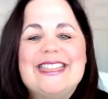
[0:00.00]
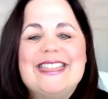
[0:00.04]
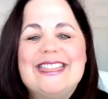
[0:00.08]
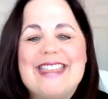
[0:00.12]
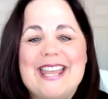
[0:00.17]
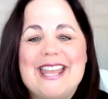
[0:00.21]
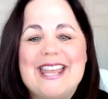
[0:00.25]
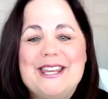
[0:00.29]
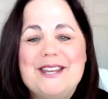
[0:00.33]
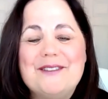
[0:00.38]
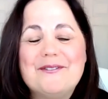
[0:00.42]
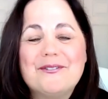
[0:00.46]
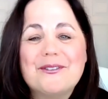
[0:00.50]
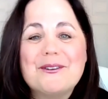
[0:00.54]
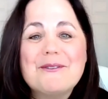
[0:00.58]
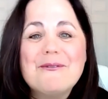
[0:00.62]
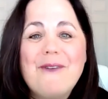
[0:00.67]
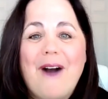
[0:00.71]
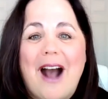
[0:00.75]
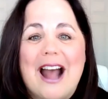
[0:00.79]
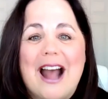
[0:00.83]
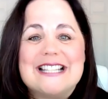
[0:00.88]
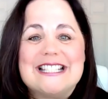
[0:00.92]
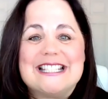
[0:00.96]
Thank you for
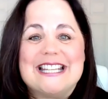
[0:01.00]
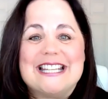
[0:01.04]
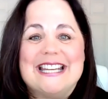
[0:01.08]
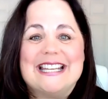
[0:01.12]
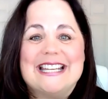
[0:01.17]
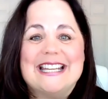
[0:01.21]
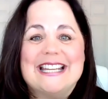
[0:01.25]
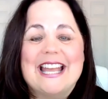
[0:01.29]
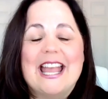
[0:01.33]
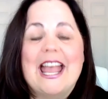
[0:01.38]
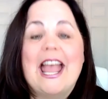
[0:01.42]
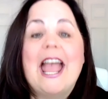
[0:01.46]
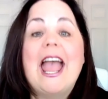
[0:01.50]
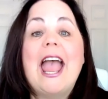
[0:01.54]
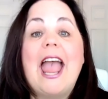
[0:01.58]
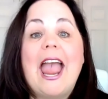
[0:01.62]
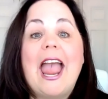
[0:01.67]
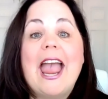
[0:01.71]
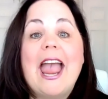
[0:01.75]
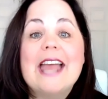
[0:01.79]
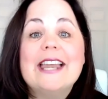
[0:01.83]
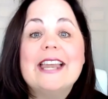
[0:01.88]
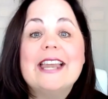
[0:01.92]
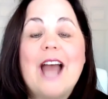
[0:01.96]
watching
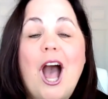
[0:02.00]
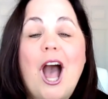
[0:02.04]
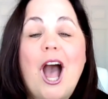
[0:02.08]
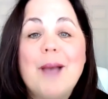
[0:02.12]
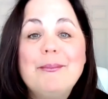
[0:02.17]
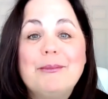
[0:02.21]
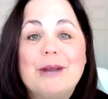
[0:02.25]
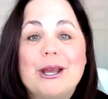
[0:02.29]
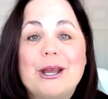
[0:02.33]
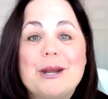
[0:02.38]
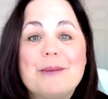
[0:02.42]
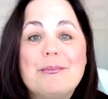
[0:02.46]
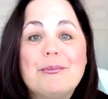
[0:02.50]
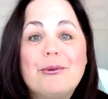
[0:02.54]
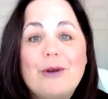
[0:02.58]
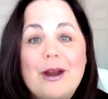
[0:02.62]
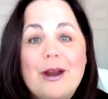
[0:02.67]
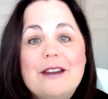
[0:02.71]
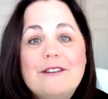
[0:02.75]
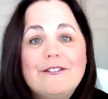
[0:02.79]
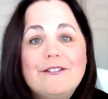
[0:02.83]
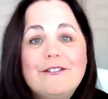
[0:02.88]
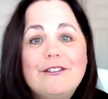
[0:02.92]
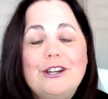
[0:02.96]
and I'm going to
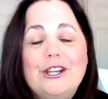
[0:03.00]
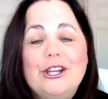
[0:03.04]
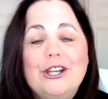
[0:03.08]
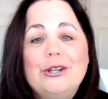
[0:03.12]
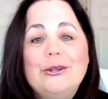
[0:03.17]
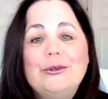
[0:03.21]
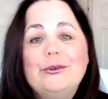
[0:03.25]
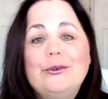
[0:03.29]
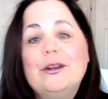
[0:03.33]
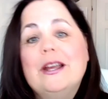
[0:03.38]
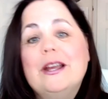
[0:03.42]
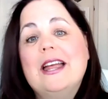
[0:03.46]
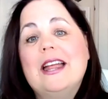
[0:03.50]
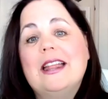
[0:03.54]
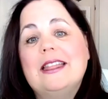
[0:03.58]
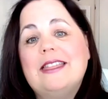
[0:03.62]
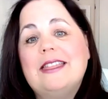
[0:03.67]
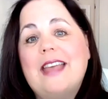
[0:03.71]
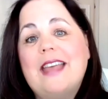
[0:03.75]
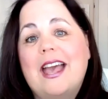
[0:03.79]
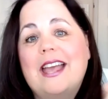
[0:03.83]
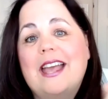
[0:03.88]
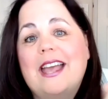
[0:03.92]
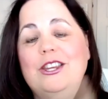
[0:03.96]
pray for you
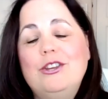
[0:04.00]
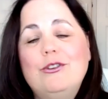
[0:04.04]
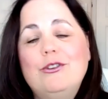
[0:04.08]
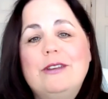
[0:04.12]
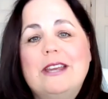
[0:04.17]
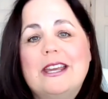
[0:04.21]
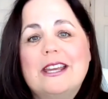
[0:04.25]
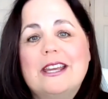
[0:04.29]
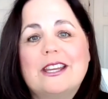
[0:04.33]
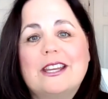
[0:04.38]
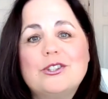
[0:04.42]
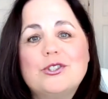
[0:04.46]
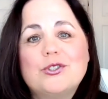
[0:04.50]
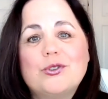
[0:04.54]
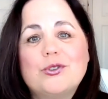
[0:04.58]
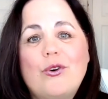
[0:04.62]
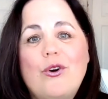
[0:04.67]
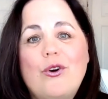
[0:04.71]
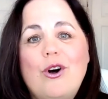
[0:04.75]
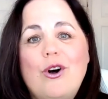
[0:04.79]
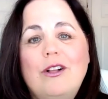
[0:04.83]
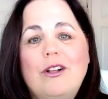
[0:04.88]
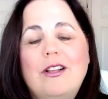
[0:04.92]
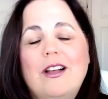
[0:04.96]
that you get
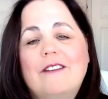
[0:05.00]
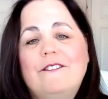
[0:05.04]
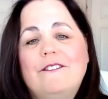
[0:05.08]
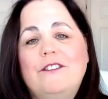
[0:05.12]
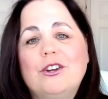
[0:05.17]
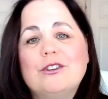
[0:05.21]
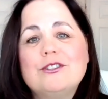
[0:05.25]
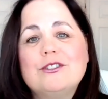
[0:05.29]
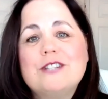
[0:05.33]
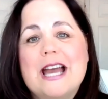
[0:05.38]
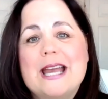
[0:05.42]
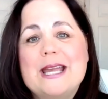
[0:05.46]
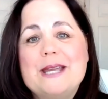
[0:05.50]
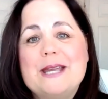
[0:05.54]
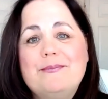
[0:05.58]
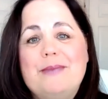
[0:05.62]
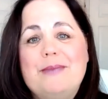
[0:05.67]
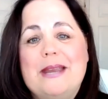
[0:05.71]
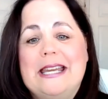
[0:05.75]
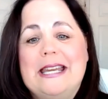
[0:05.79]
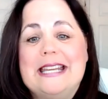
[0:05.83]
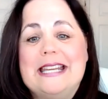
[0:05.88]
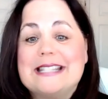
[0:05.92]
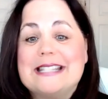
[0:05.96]
control of your
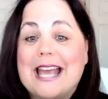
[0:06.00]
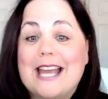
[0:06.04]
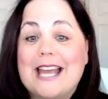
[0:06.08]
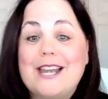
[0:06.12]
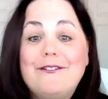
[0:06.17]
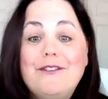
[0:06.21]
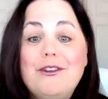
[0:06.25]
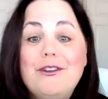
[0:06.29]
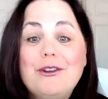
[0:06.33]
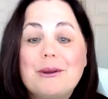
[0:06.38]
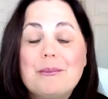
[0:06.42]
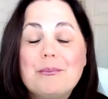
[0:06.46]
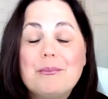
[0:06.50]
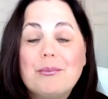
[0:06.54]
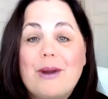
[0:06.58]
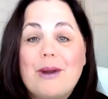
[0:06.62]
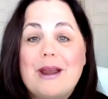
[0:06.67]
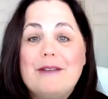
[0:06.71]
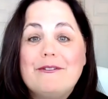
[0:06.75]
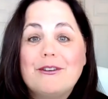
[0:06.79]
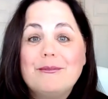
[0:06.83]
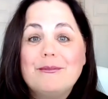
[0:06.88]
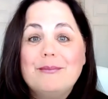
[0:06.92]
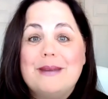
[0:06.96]
diabetes and if you can
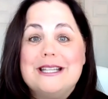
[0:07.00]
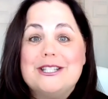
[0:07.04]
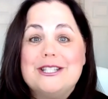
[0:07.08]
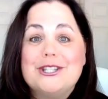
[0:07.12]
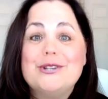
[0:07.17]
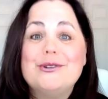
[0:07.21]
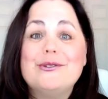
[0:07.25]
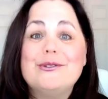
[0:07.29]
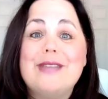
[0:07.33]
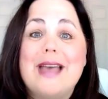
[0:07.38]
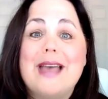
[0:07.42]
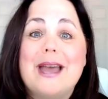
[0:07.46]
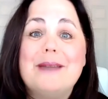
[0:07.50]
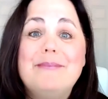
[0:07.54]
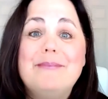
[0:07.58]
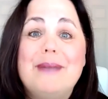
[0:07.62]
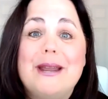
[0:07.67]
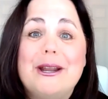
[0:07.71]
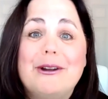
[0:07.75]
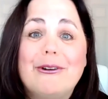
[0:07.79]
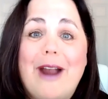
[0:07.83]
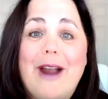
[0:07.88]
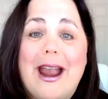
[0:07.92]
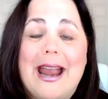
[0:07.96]
pray for me too, that'd
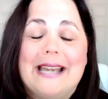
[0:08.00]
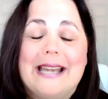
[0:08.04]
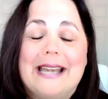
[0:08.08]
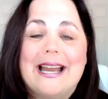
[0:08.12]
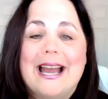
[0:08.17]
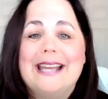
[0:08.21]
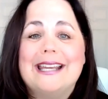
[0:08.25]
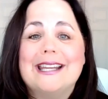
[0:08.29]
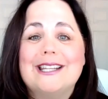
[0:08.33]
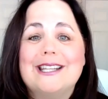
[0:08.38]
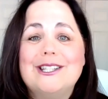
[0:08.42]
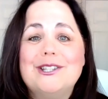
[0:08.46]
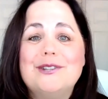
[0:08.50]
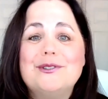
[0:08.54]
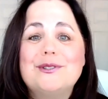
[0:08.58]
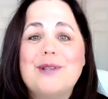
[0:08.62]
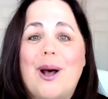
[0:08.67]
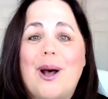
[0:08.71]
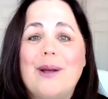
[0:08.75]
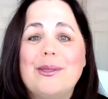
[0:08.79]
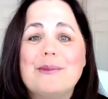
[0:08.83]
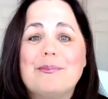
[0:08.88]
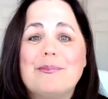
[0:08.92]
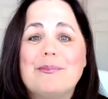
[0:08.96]
be great. I can use
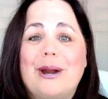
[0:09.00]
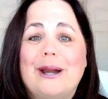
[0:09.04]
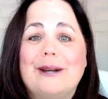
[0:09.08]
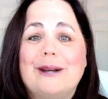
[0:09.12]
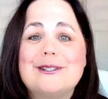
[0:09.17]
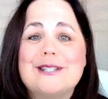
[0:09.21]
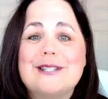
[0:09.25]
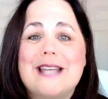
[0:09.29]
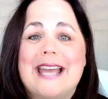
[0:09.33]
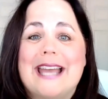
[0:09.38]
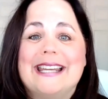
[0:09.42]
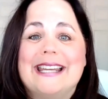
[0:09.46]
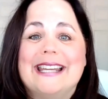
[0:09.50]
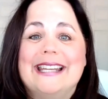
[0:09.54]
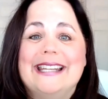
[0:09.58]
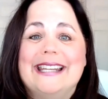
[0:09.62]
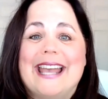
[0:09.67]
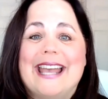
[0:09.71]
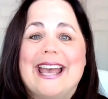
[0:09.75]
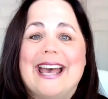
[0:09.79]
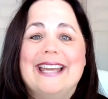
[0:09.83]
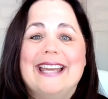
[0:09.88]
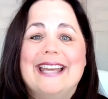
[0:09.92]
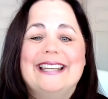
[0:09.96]
all the prayers I can
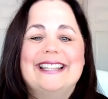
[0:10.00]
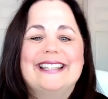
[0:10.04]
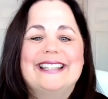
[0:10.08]
get.